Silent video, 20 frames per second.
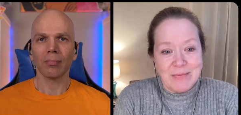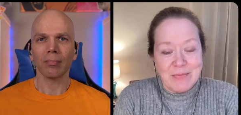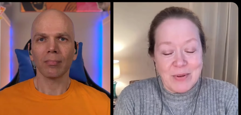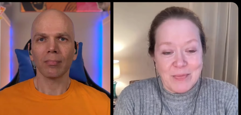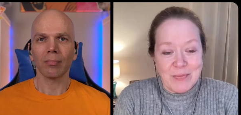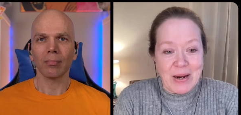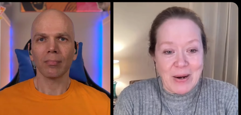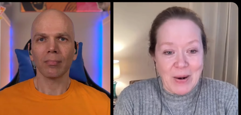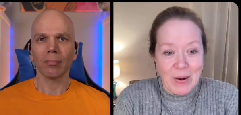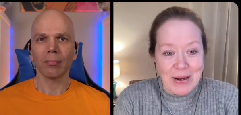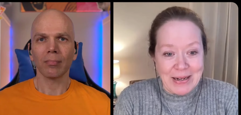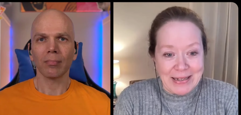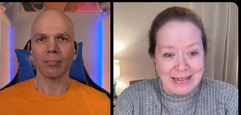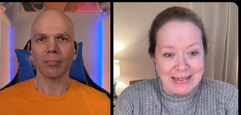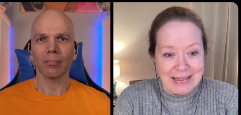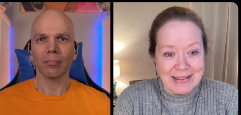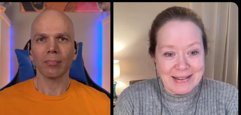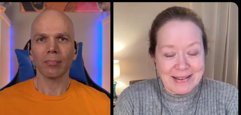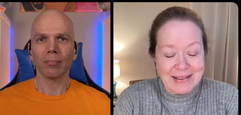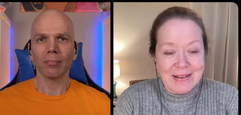Speaker 1: with my
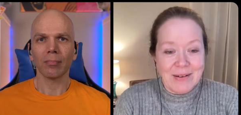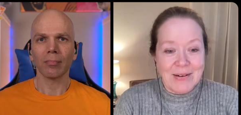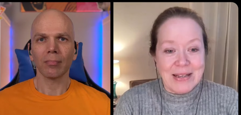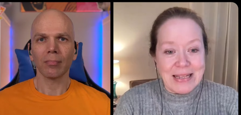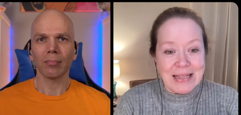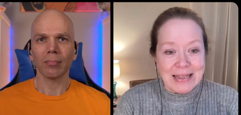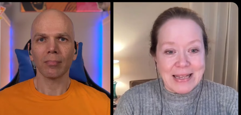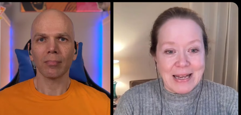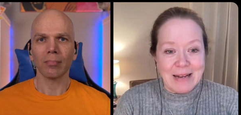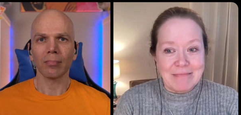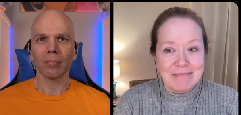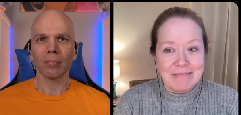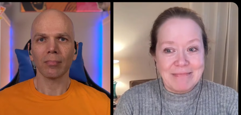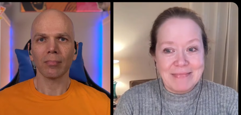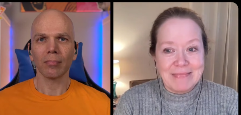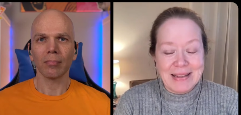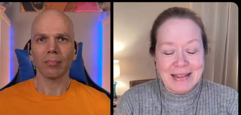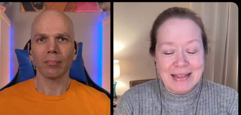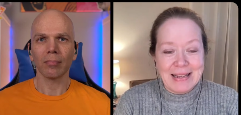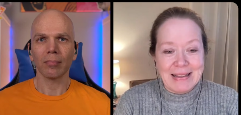audience so i think that
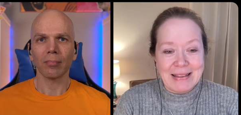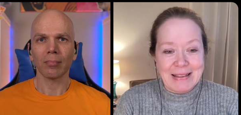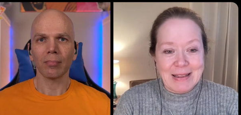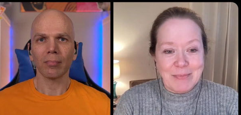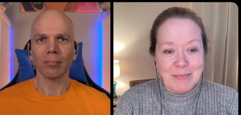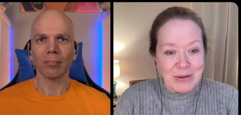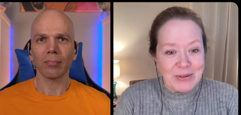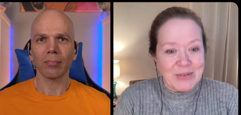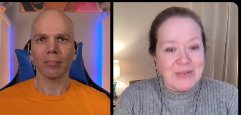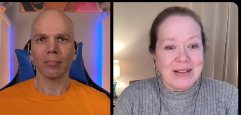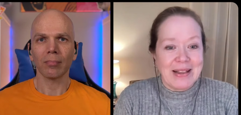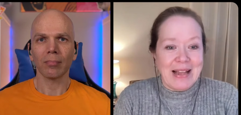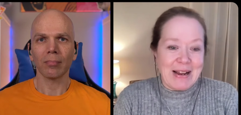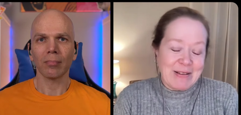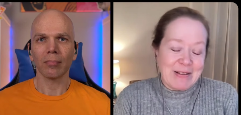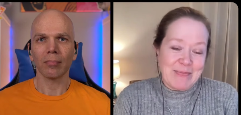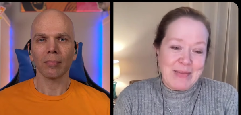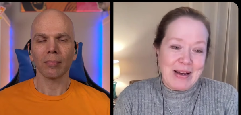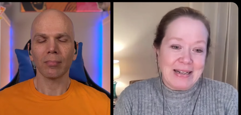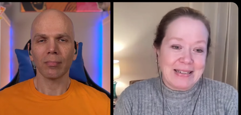the personal
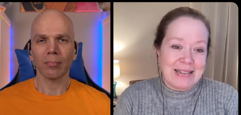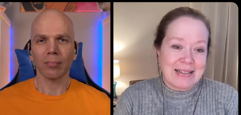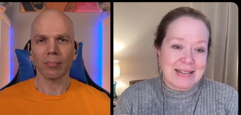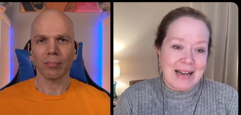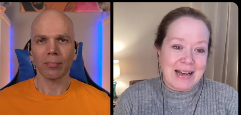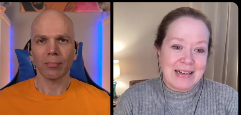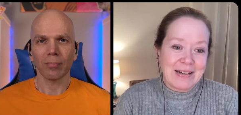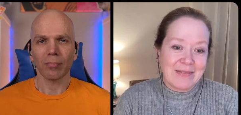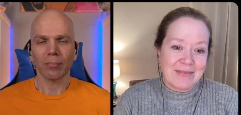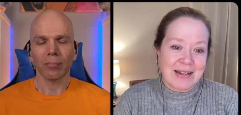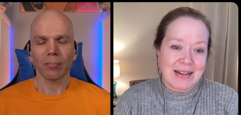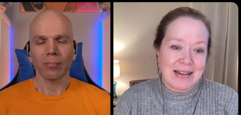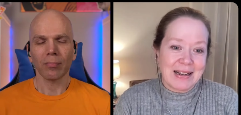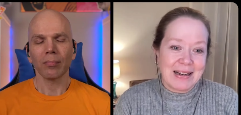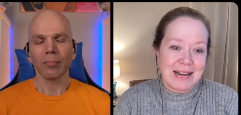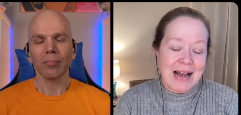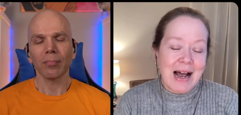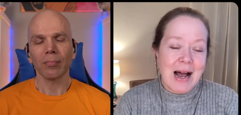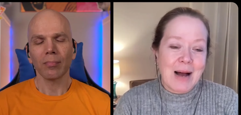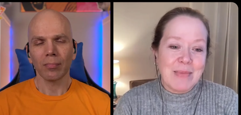aspect is kind of a,
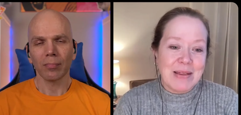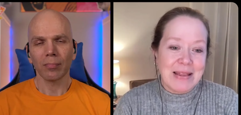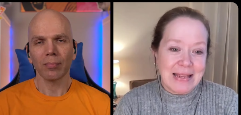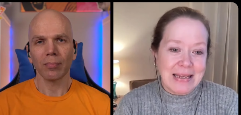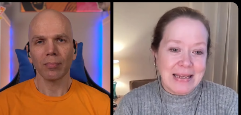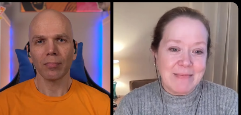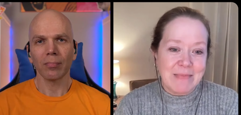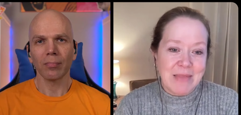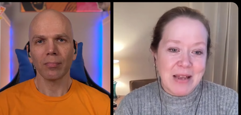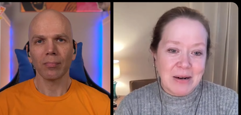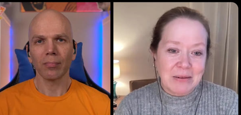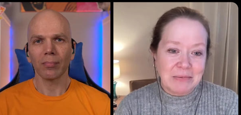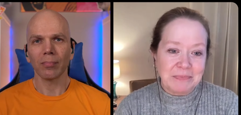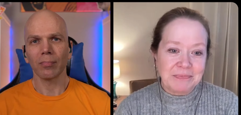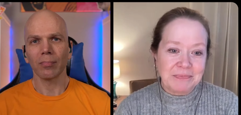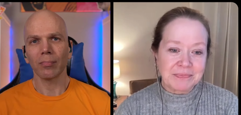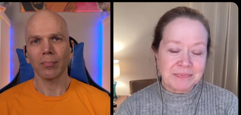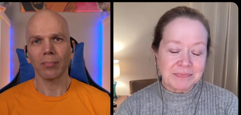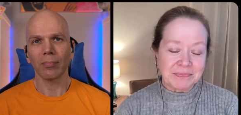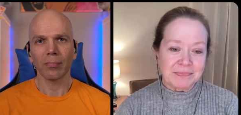a common theme there.
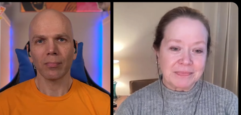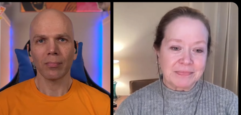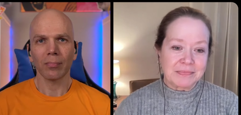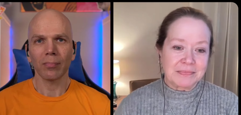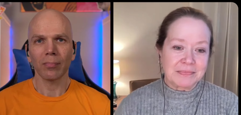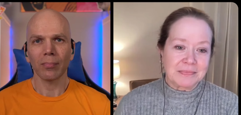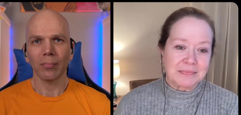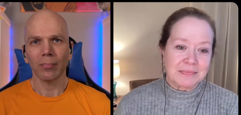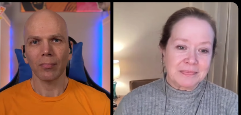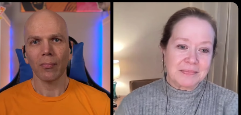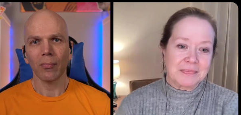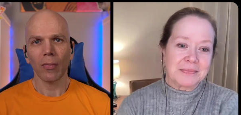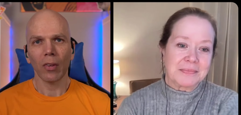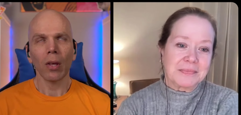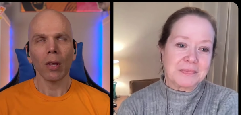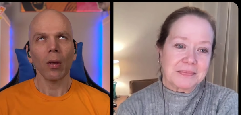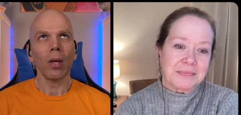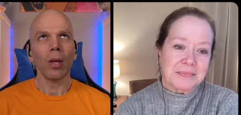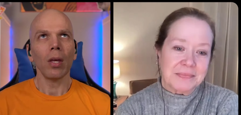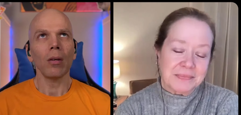
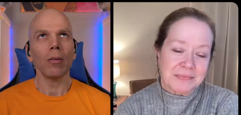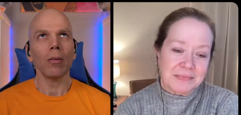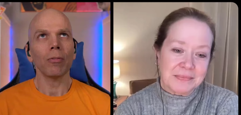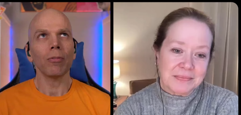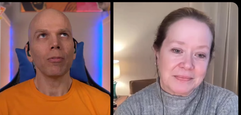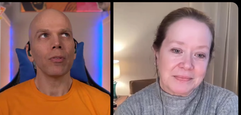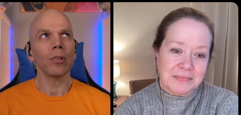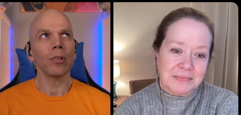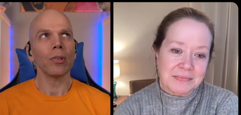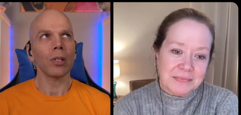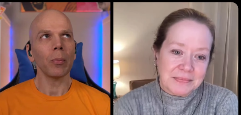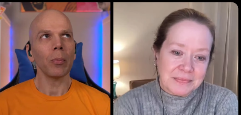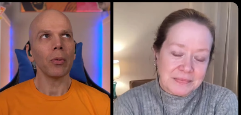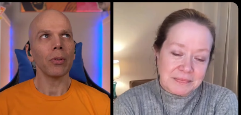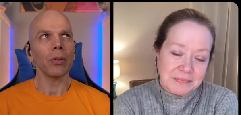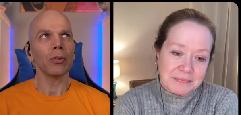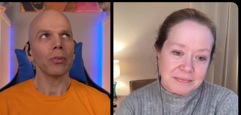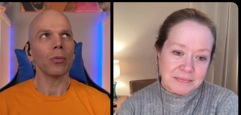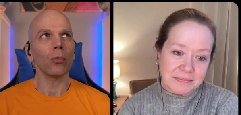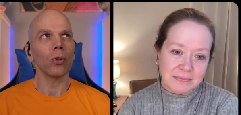
Speaker 2: If
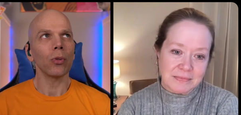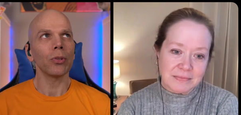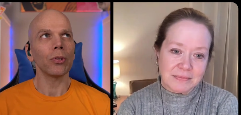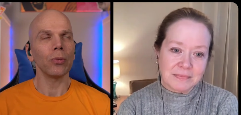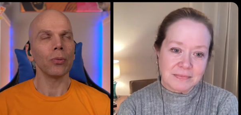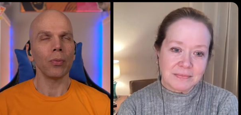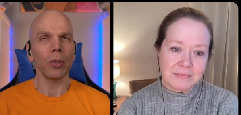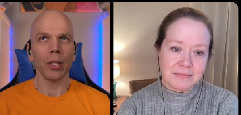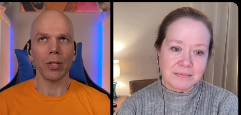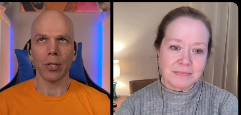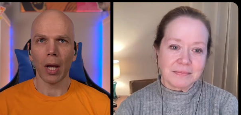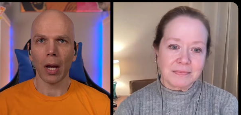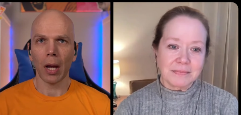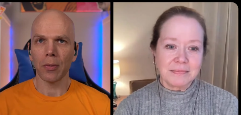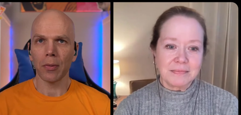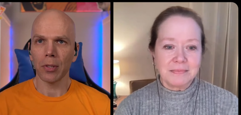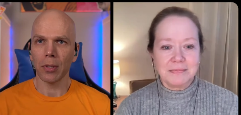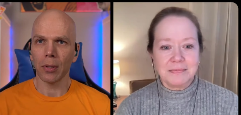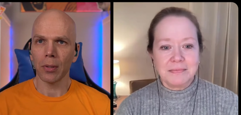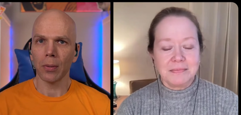someone were to reach
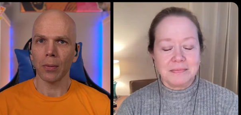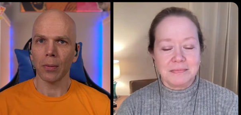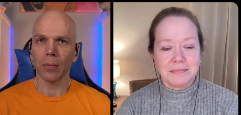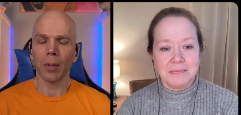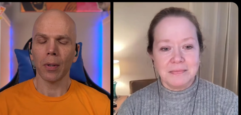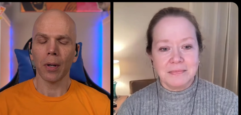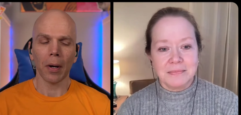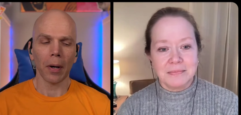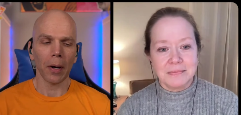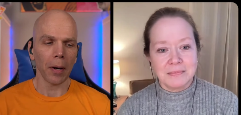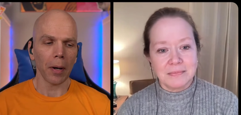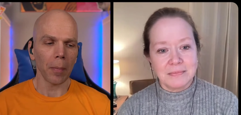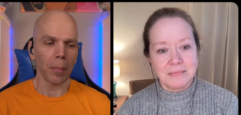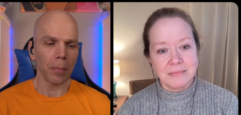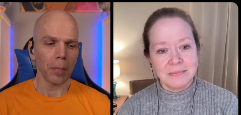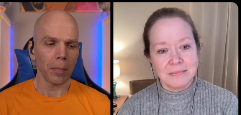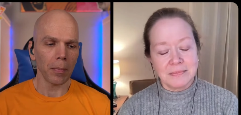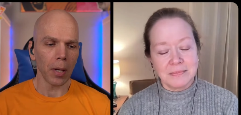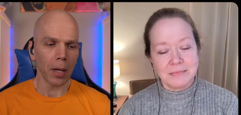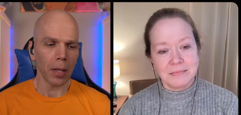out to you,
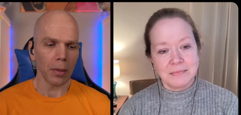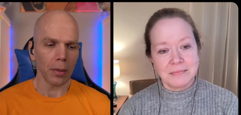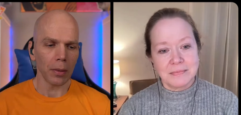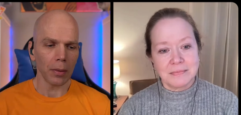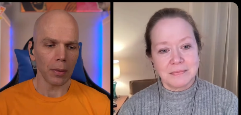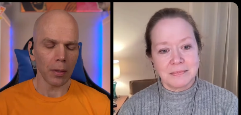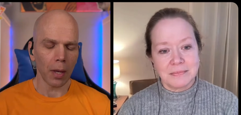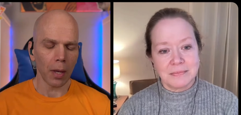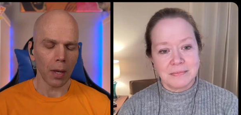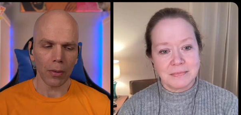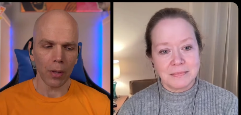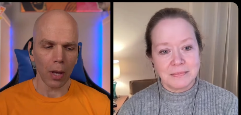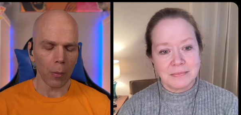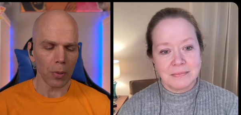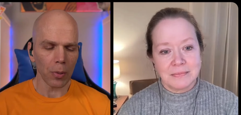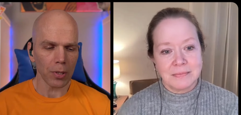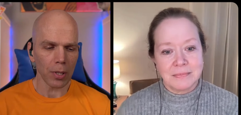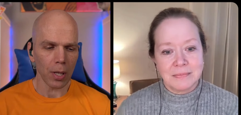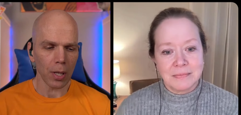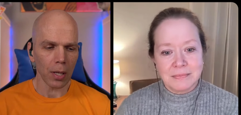um, and I, I
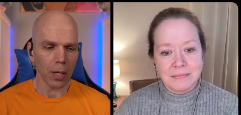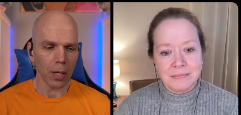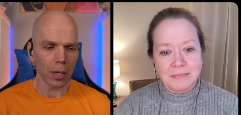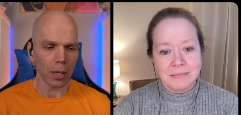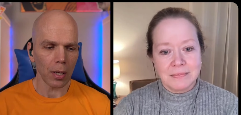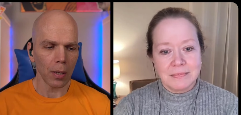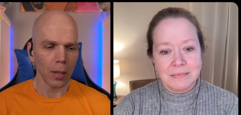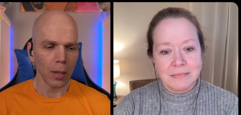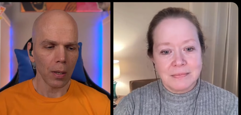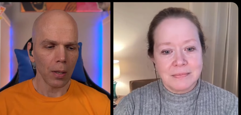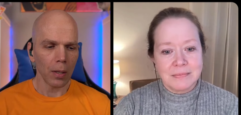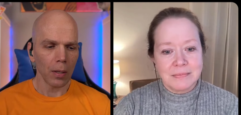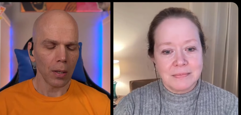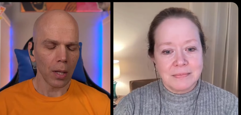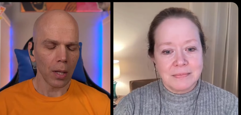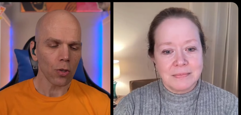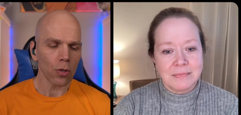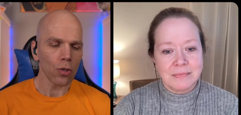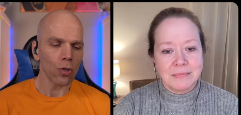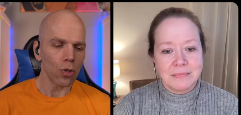would say
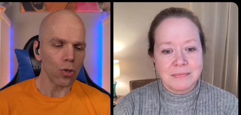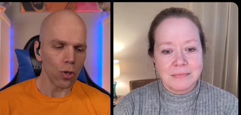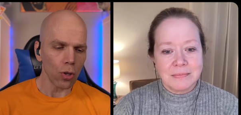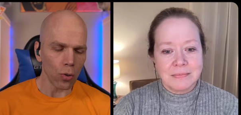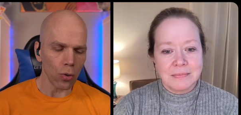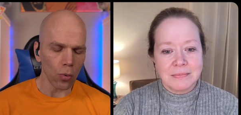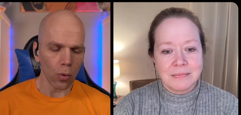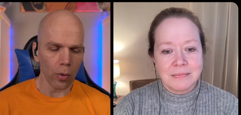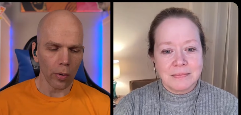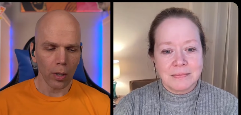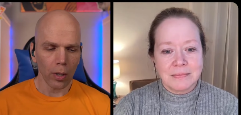not just you,